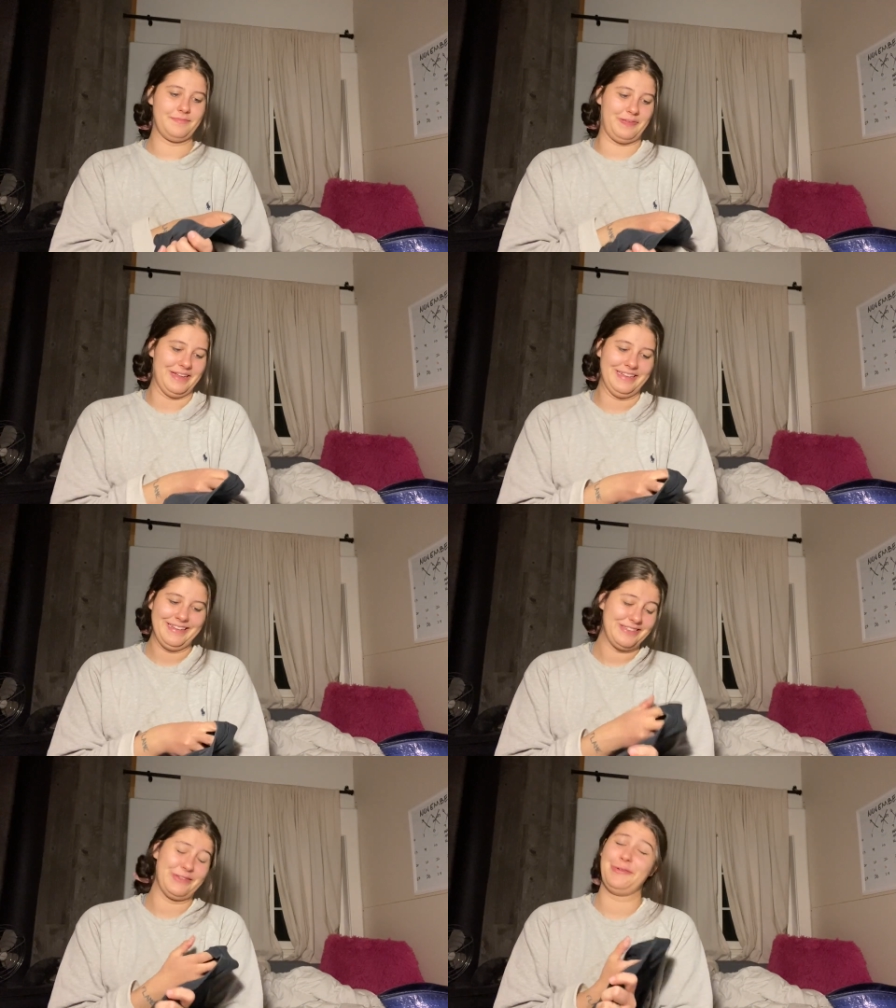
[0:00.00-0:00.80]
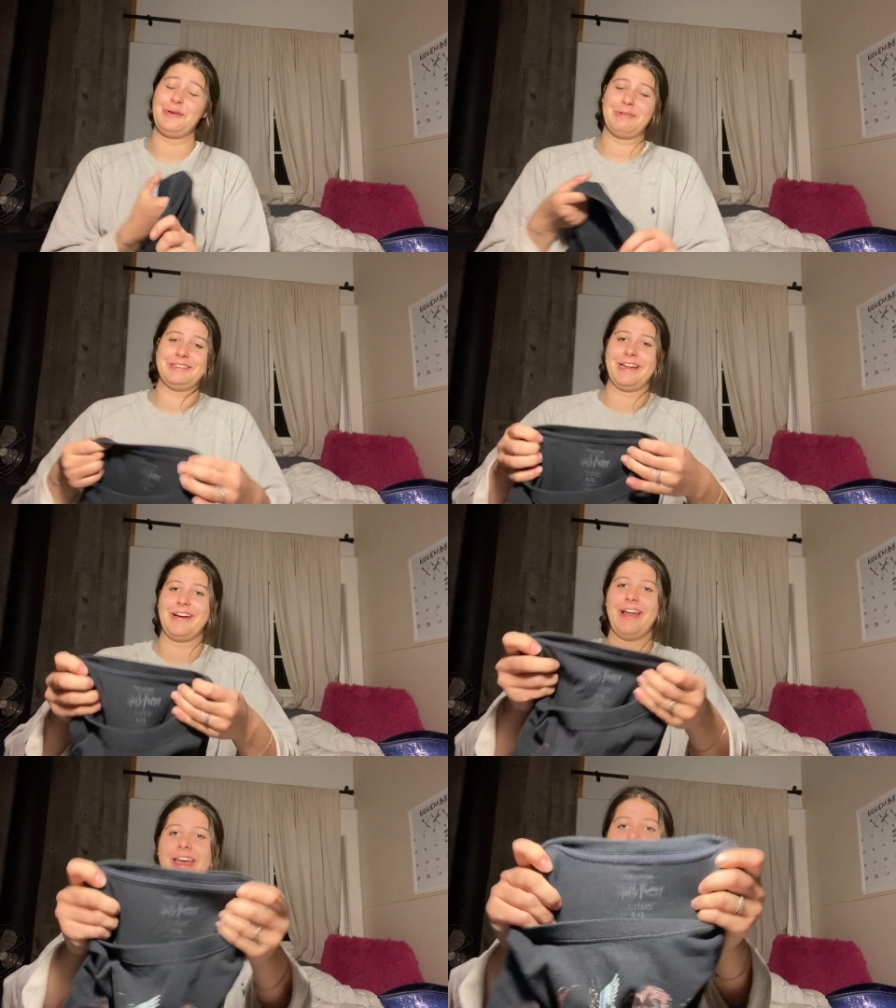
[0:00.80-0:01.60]
it's the only reason I
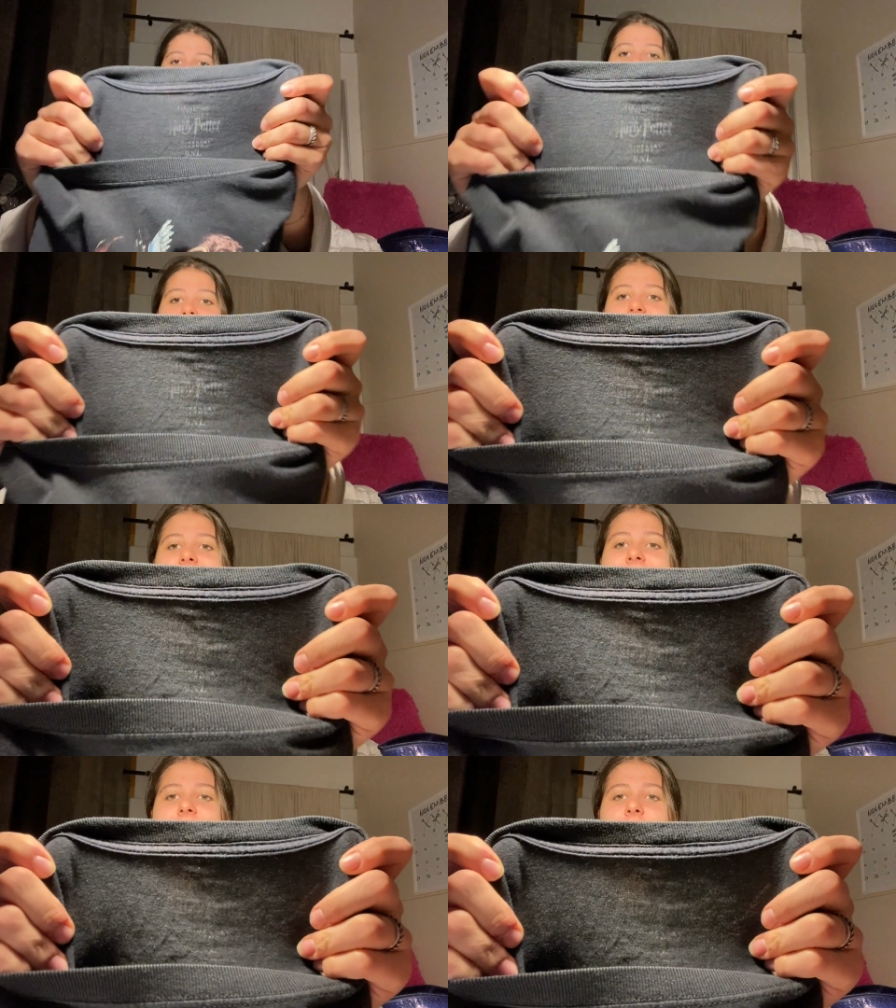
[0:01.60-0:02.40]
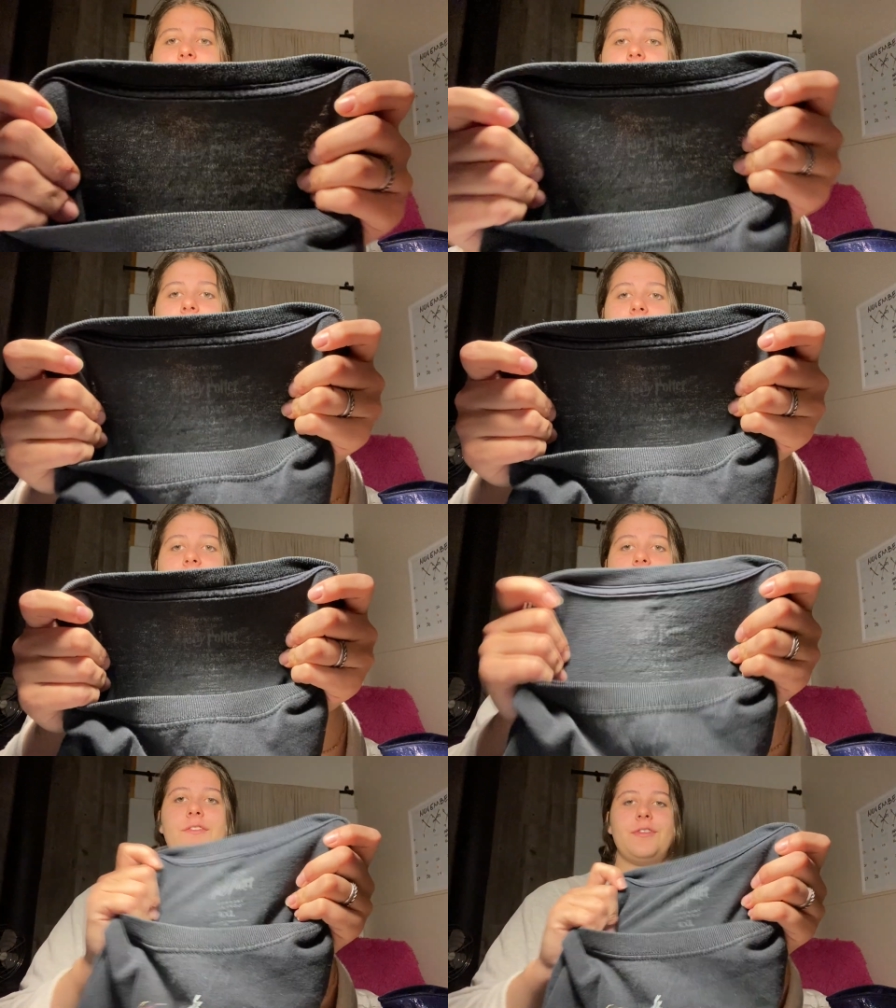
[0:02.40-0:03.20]
got it. This is Harry Potter
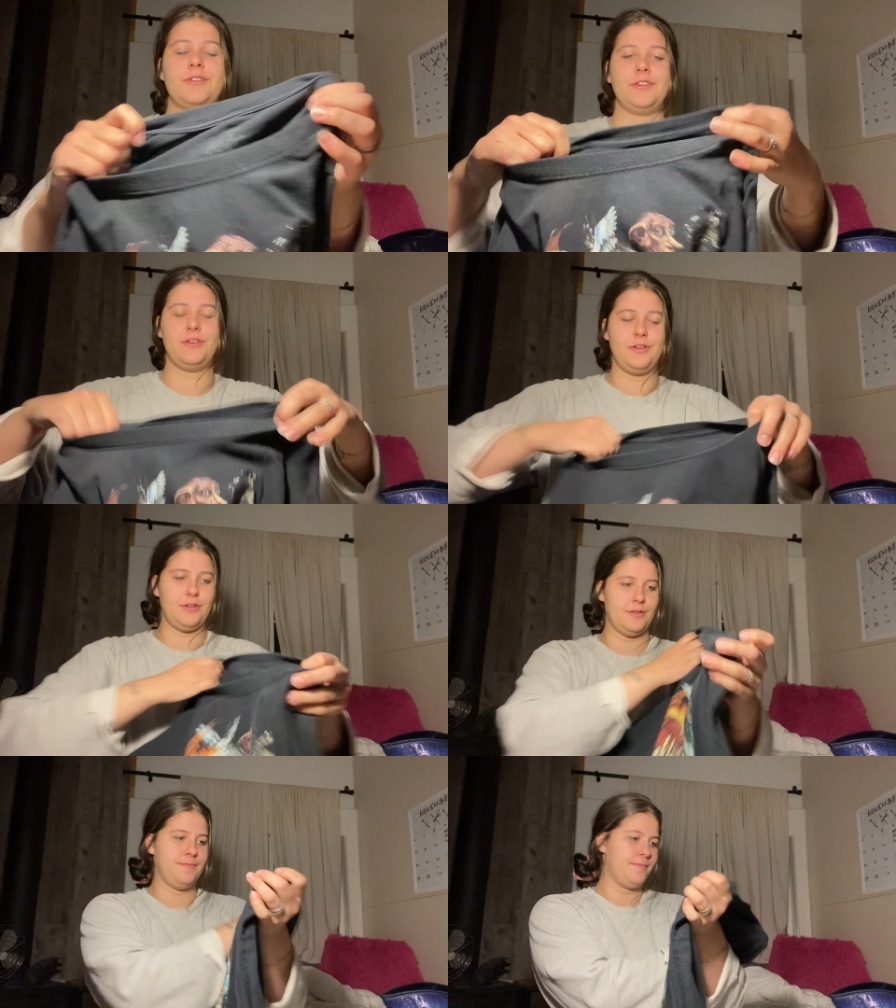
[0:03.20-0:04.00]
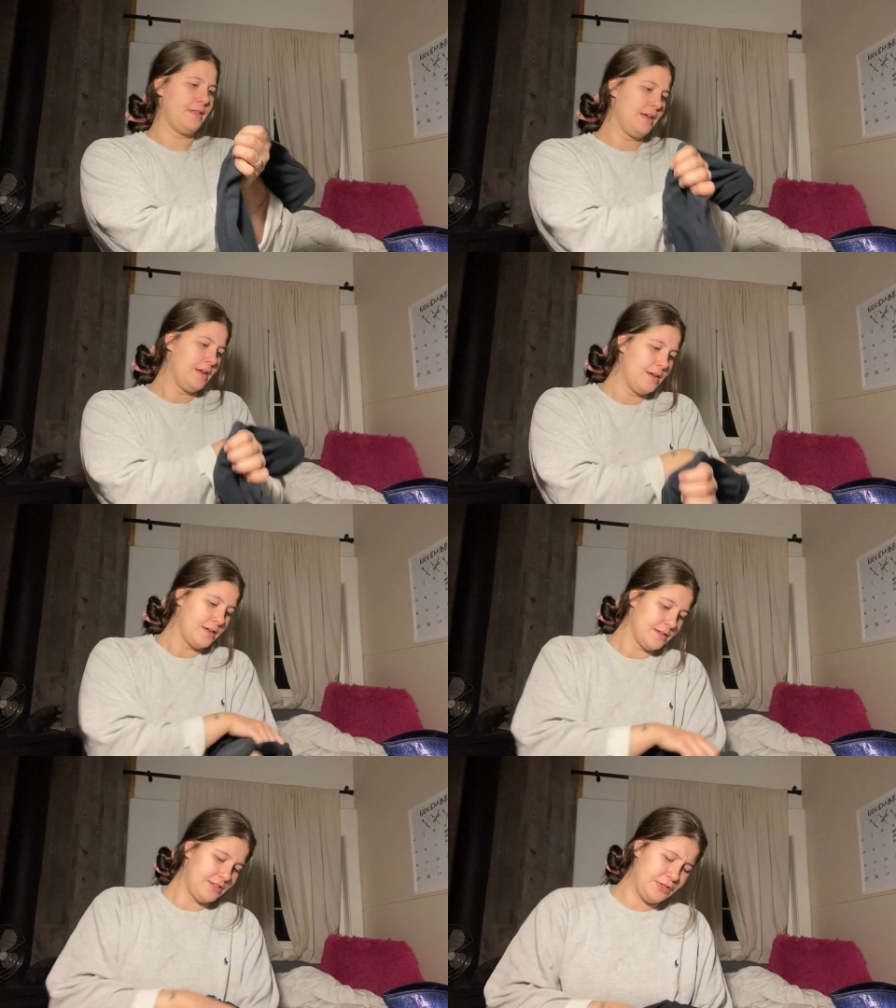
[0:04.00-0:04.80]
Universal
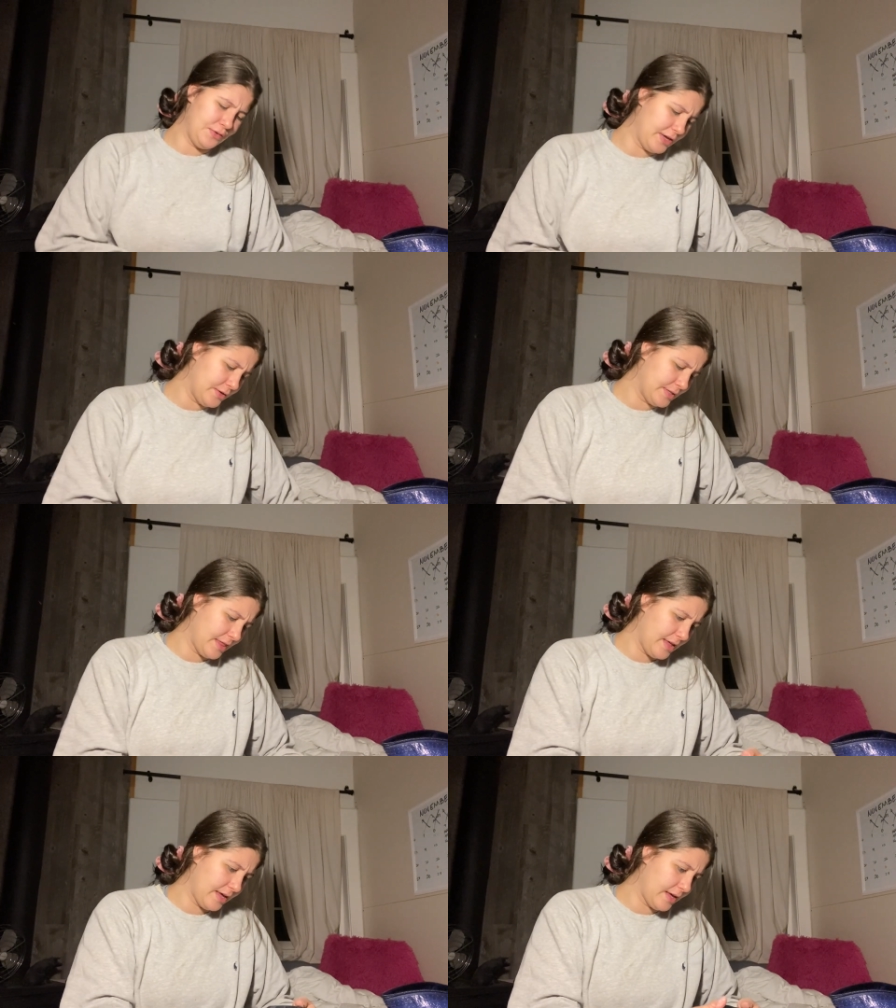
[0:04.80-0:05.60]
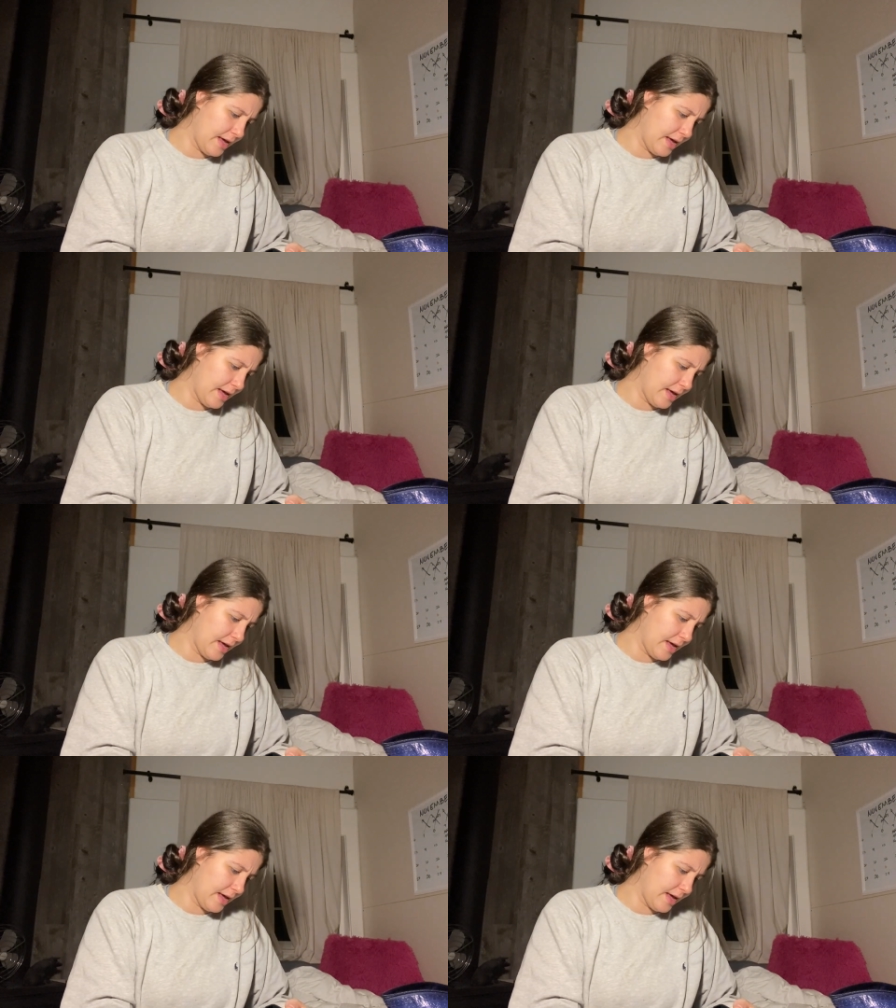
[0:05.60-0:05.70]
Studios, I think.